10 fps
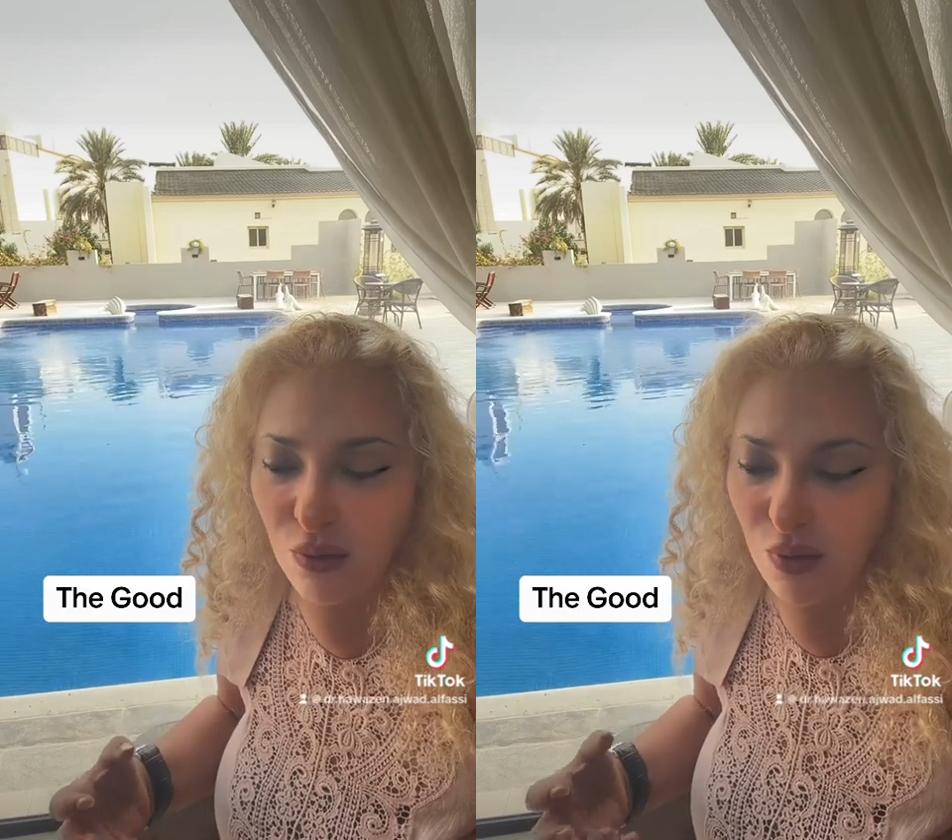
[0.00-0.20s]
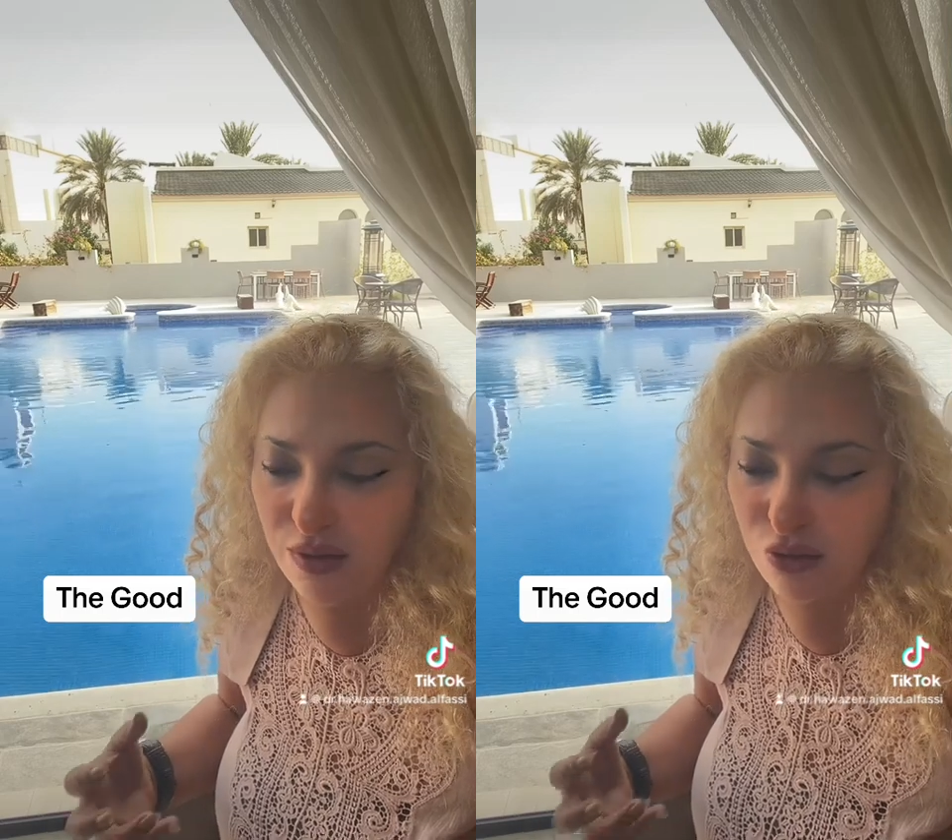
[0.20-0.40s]

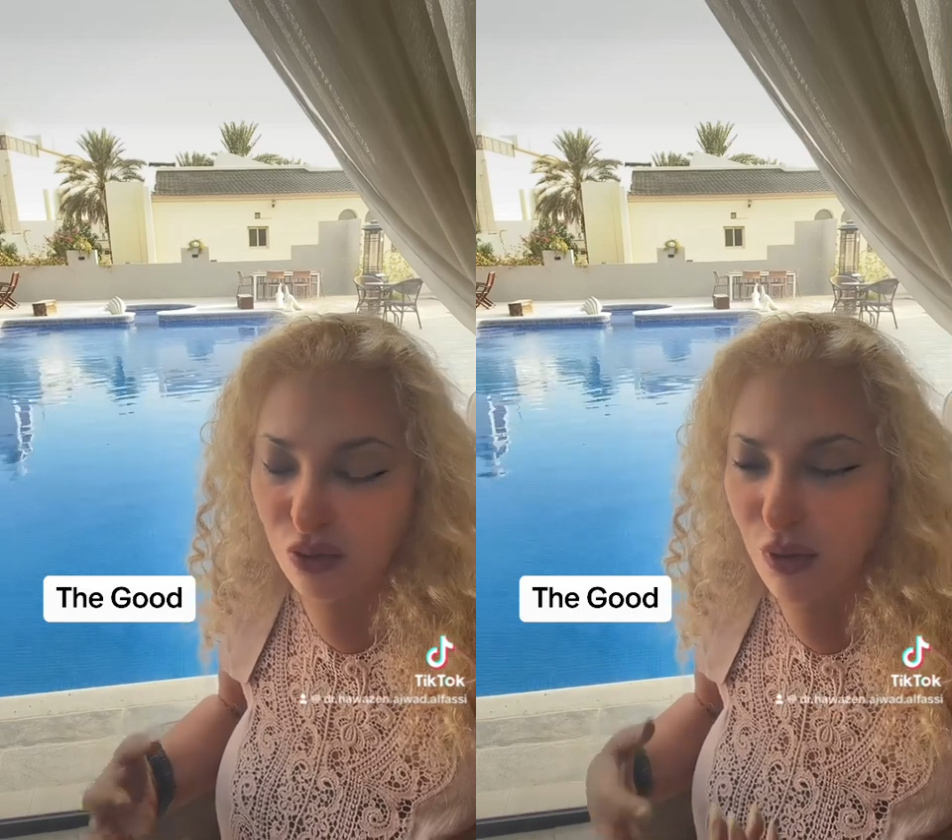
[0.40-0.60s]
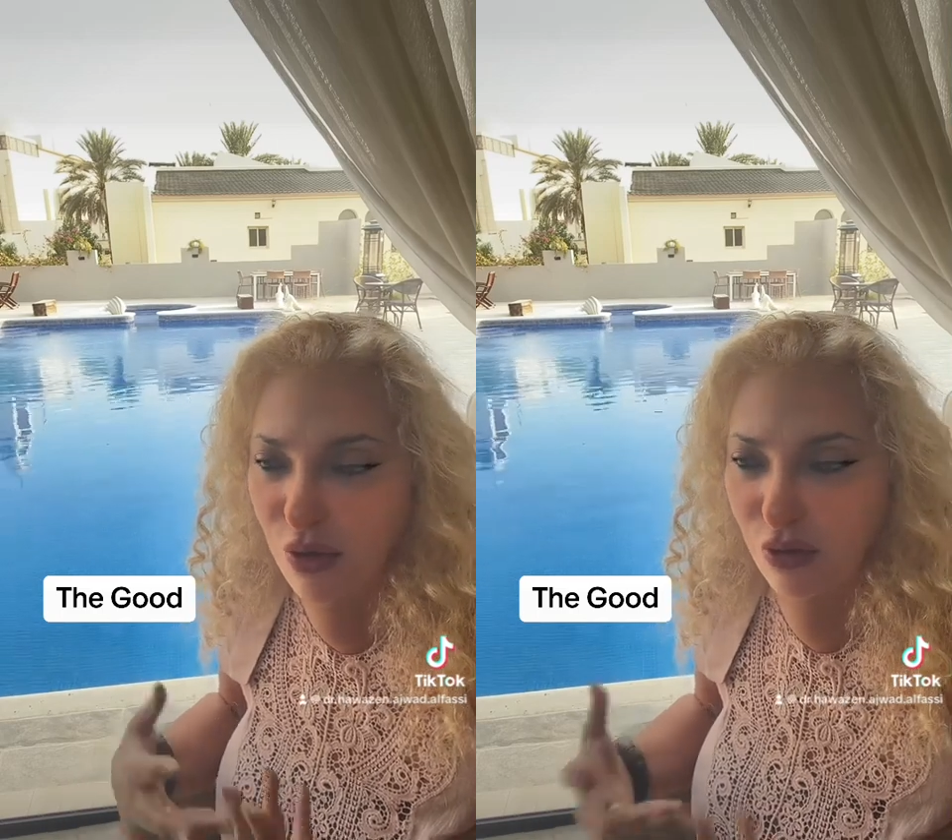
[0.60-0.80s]
when
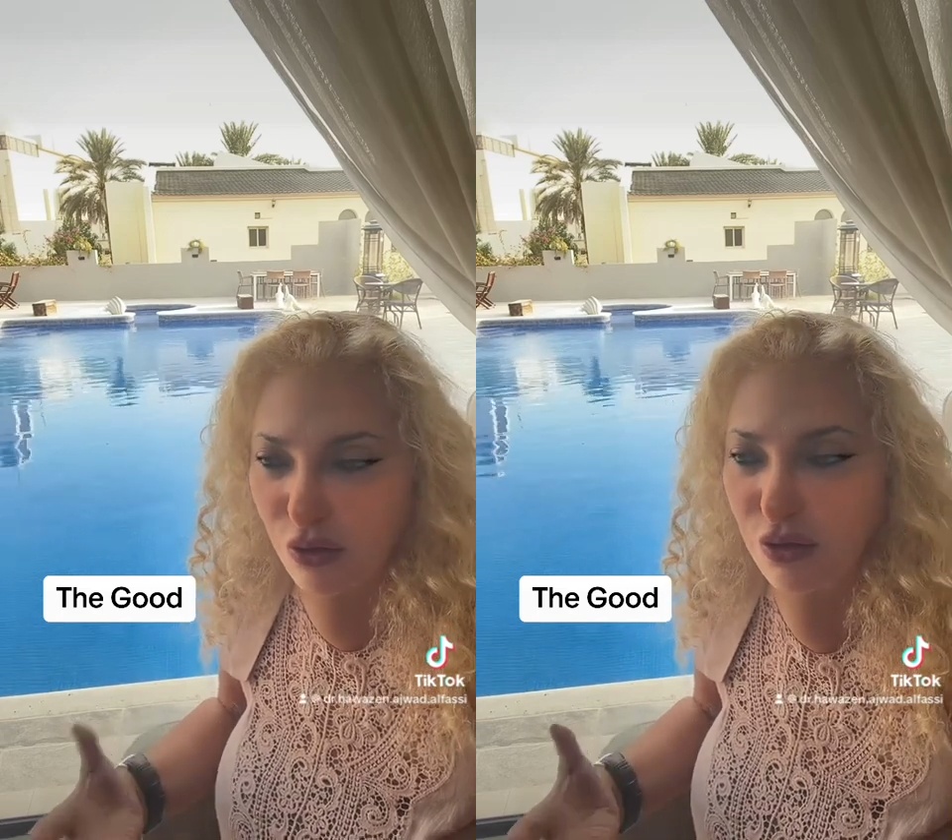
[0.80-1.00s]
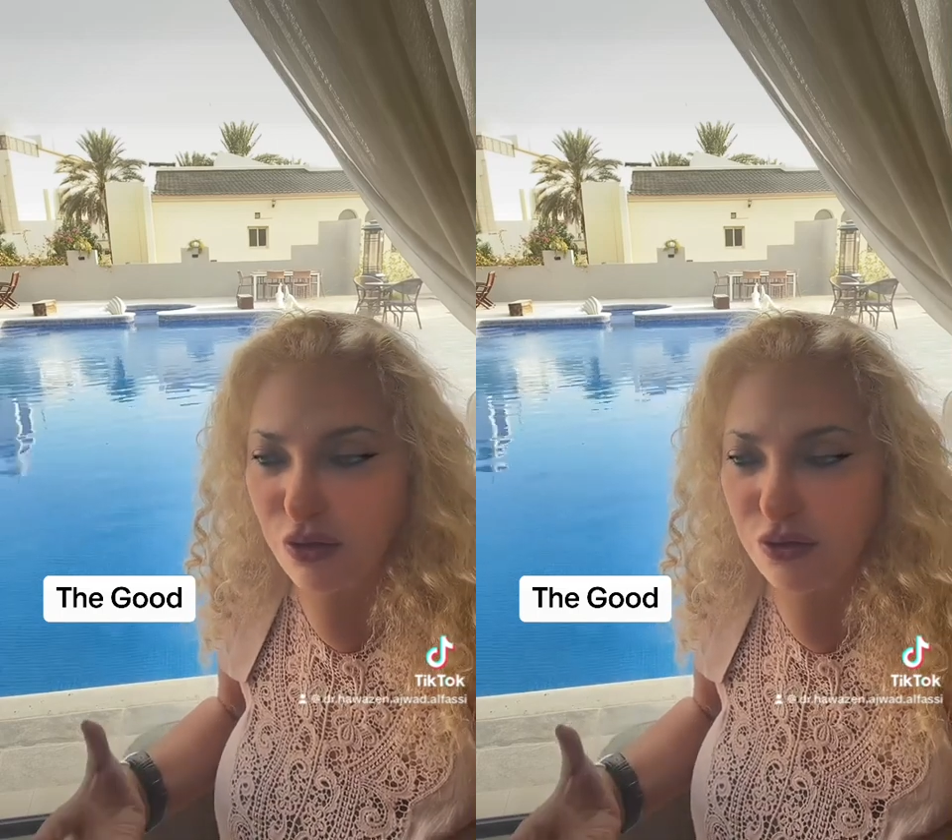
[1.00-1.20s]
doing the
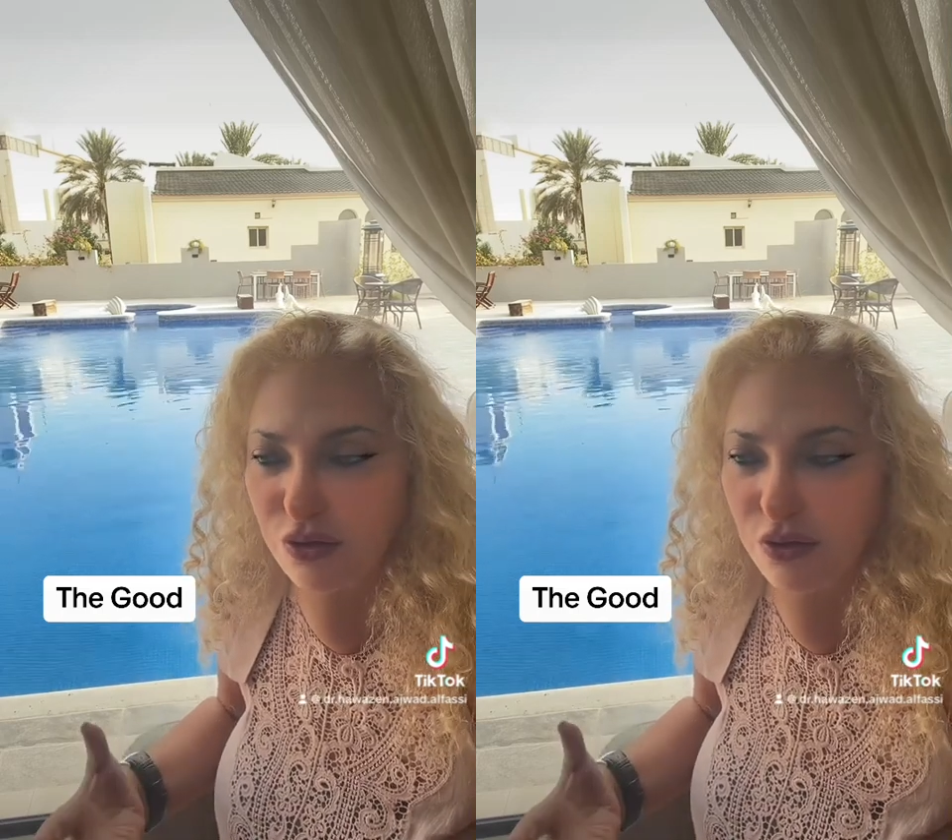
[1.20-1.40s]
good